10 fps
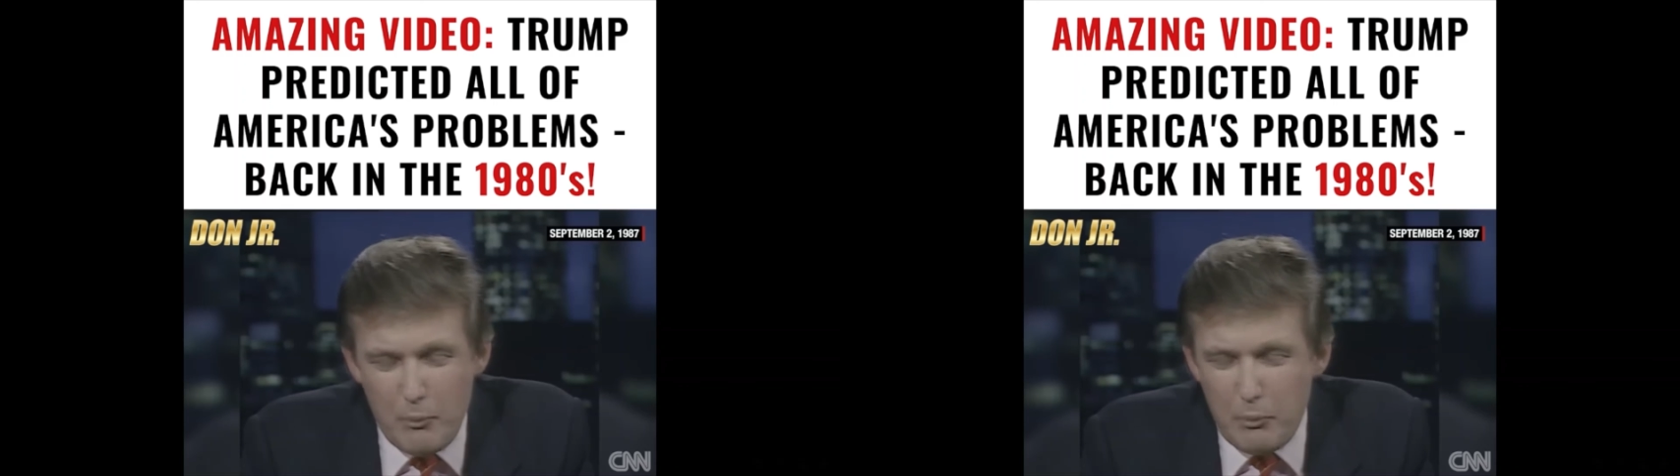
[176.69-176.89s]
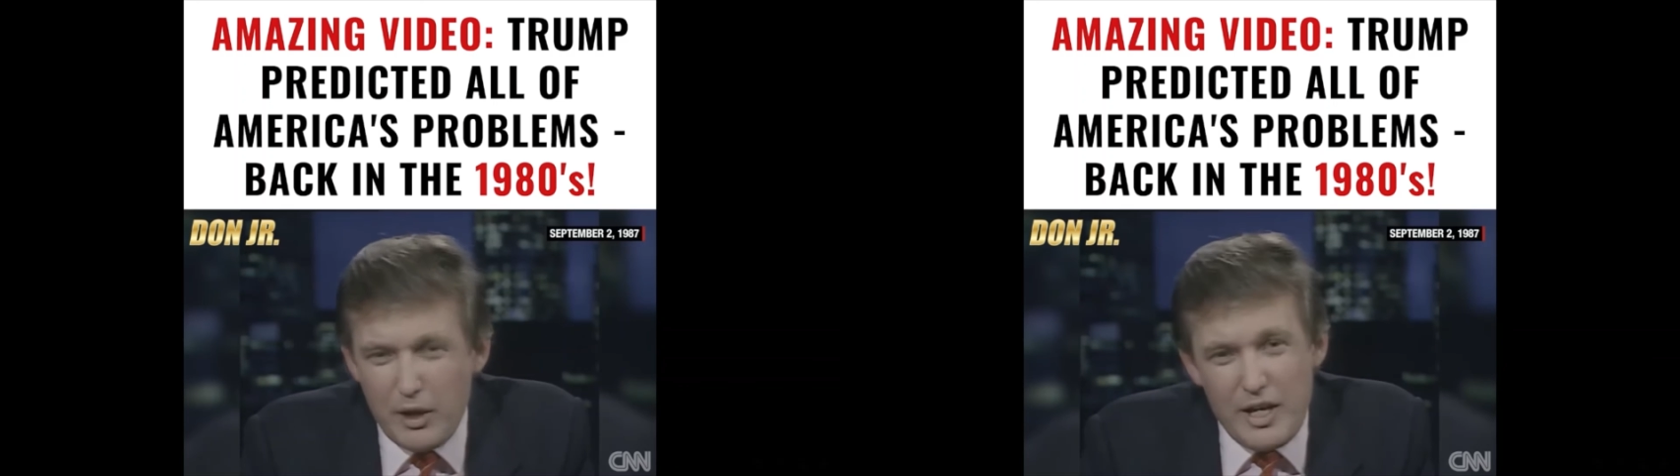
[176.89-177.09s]

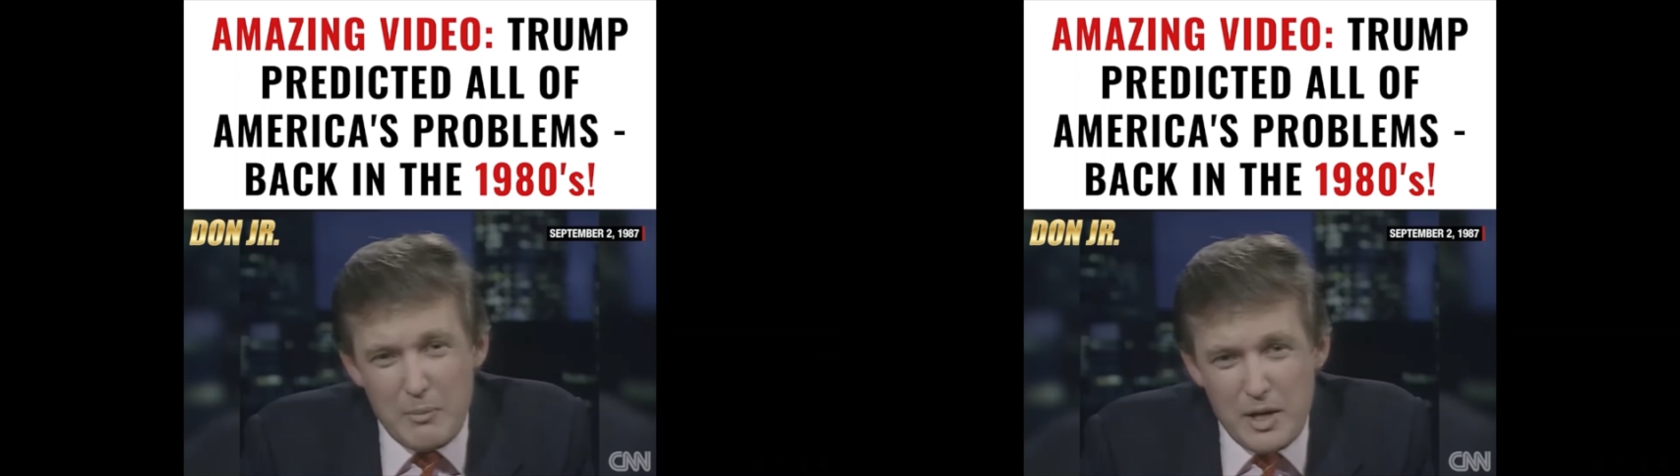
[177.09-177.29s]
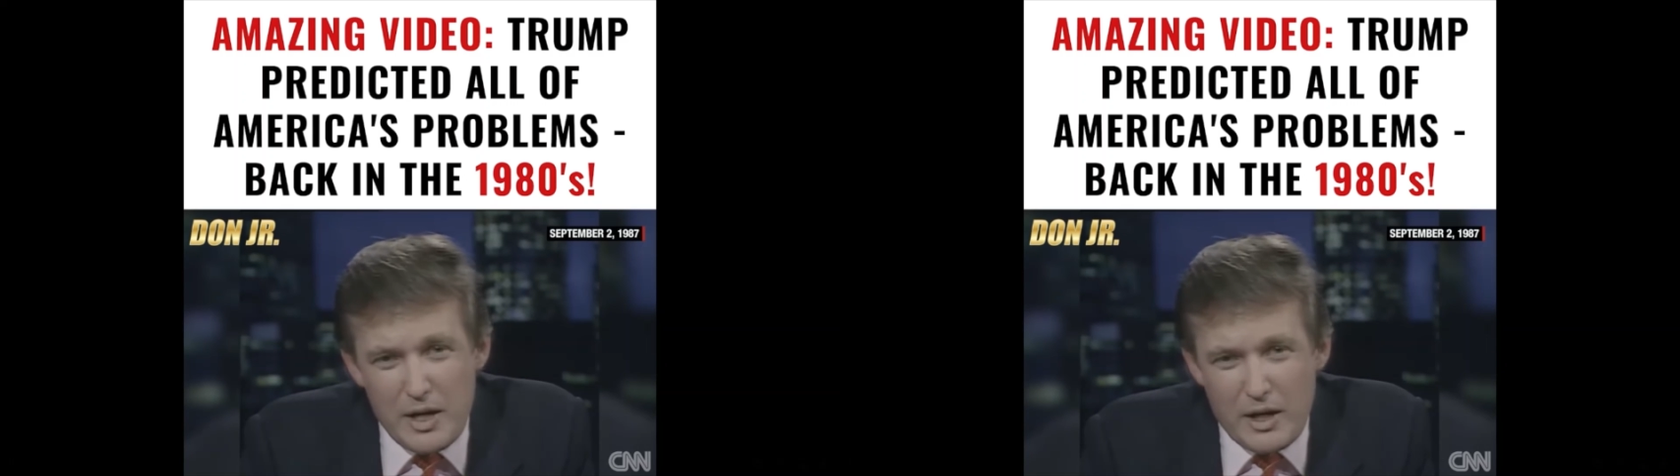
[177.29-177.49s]
Plenty
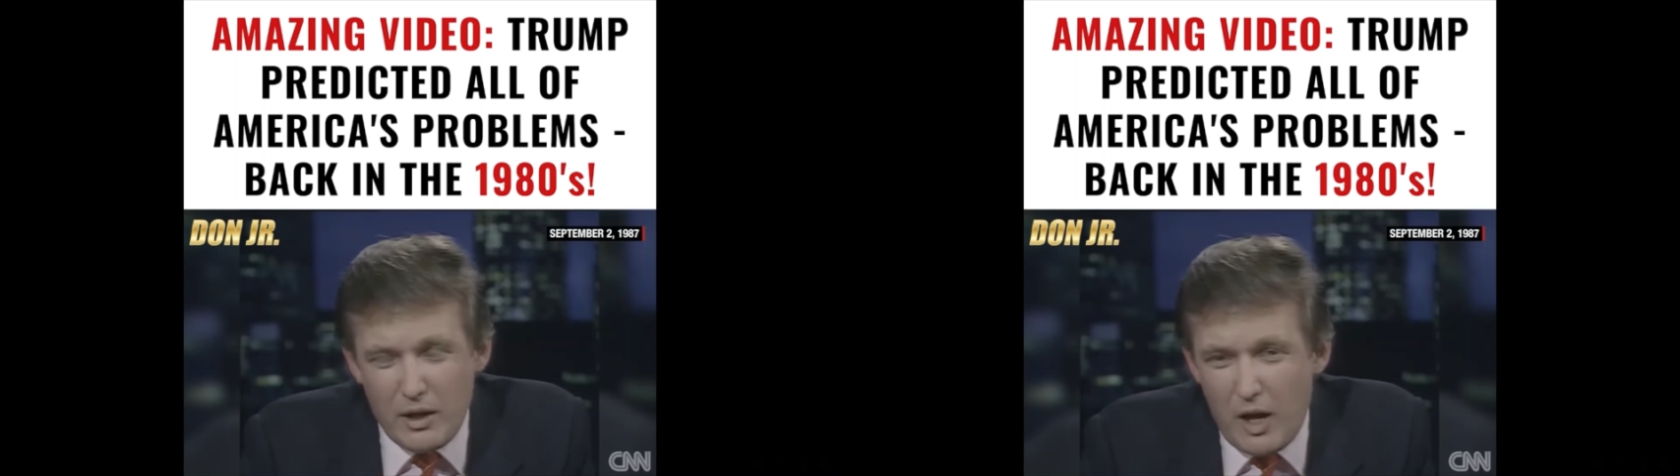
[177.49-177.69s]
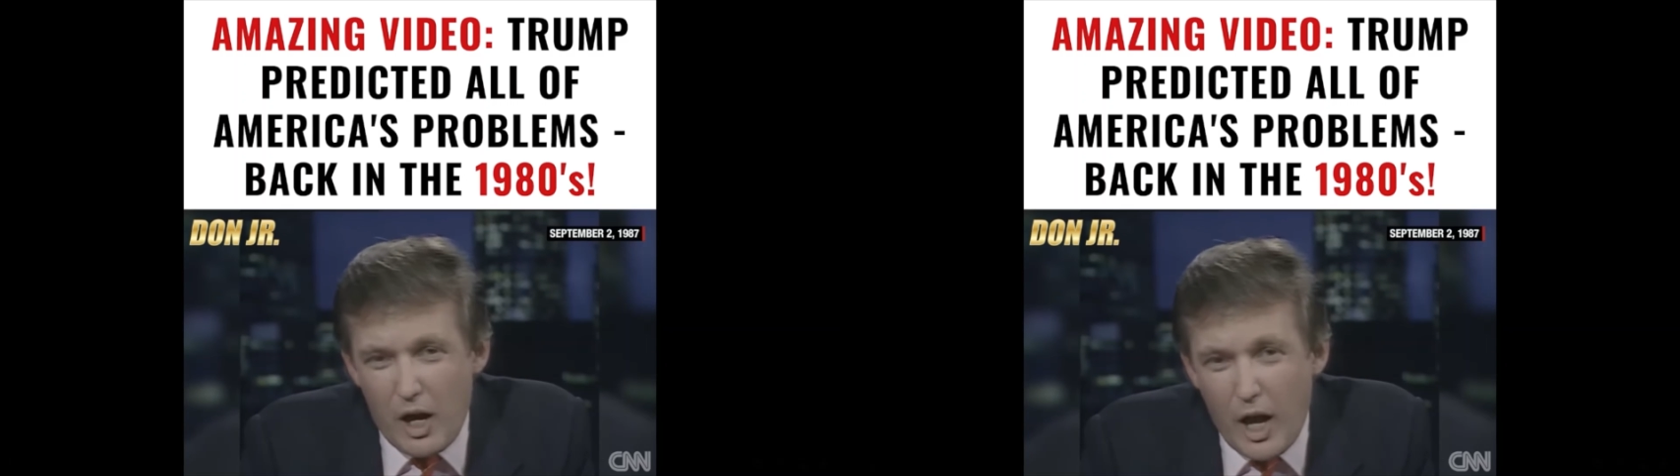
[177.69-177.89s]
of money.
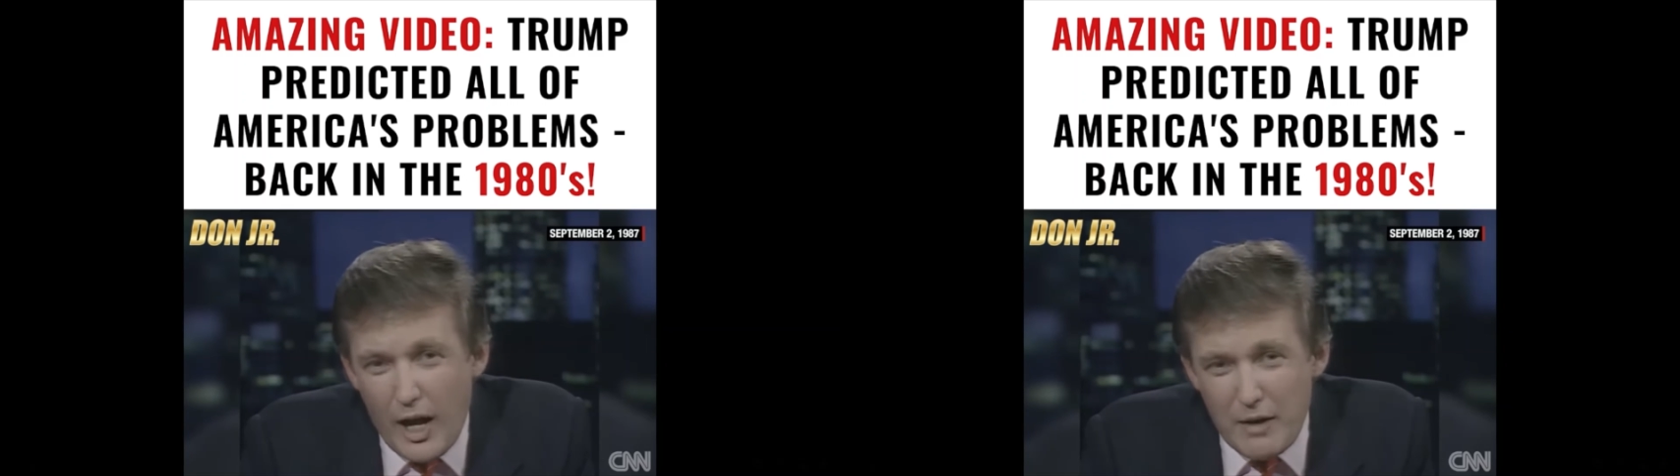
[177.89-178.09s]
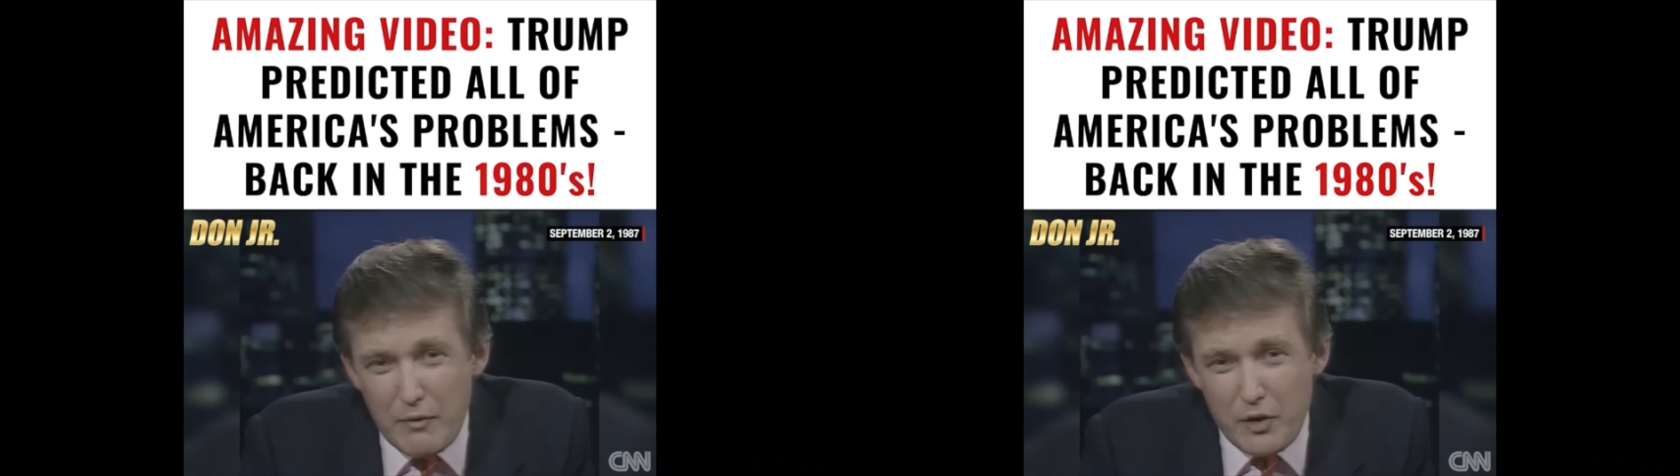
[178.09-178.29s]
I
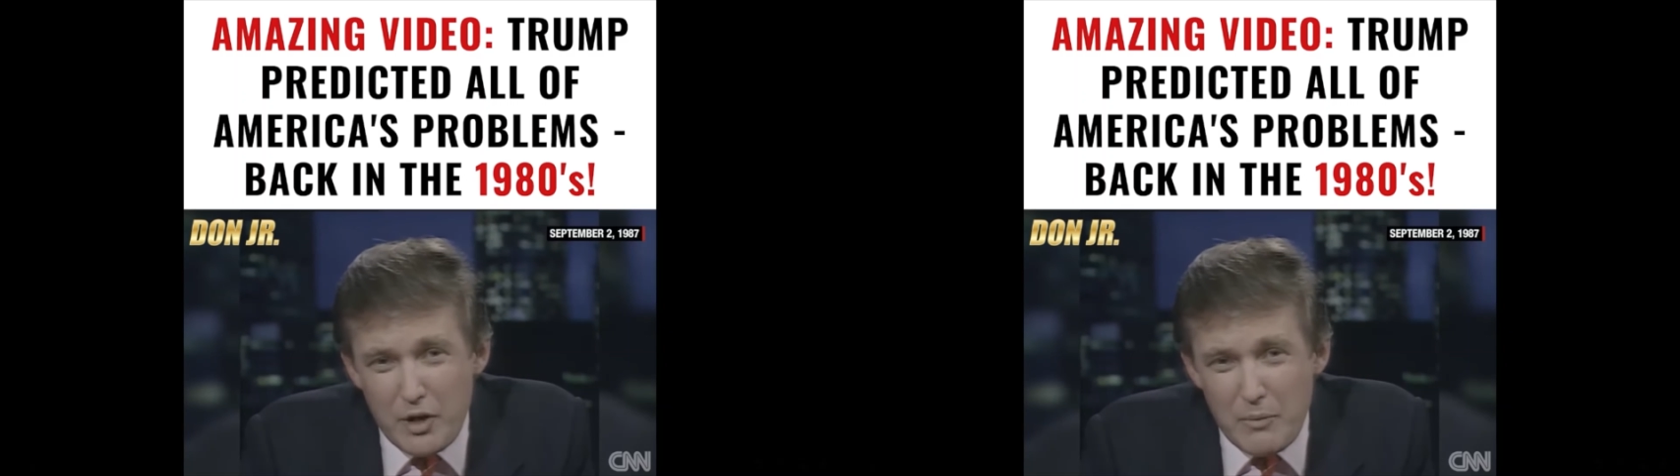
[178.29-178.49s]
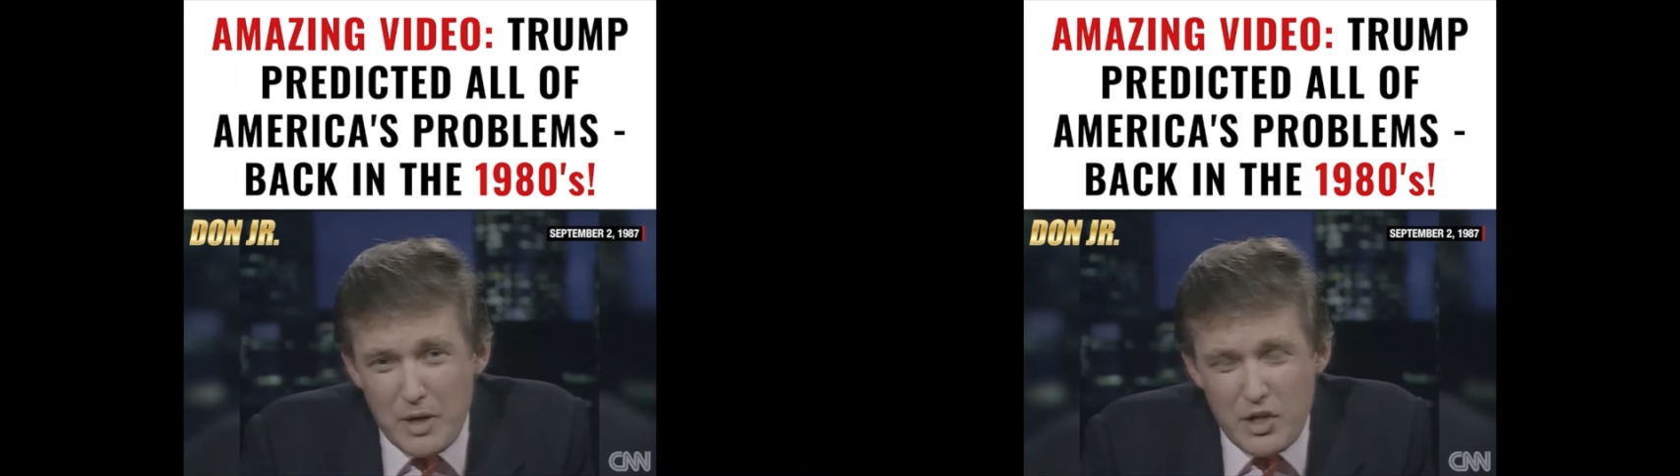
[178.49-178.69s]
like him
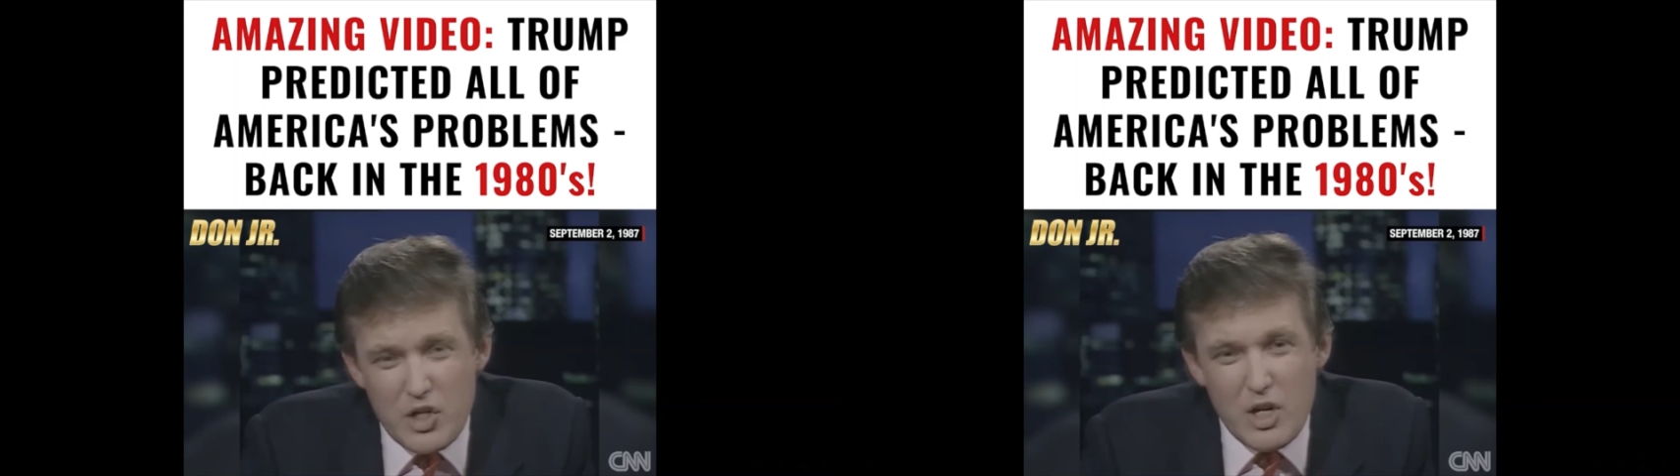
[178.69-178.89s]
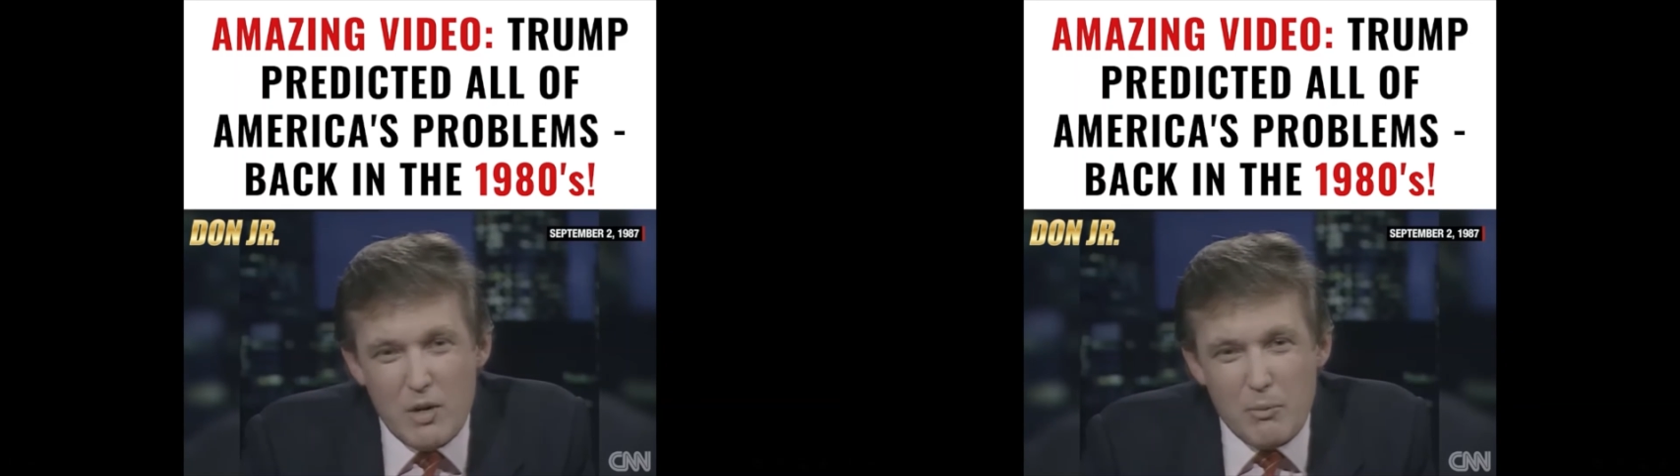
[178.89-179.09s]
very much,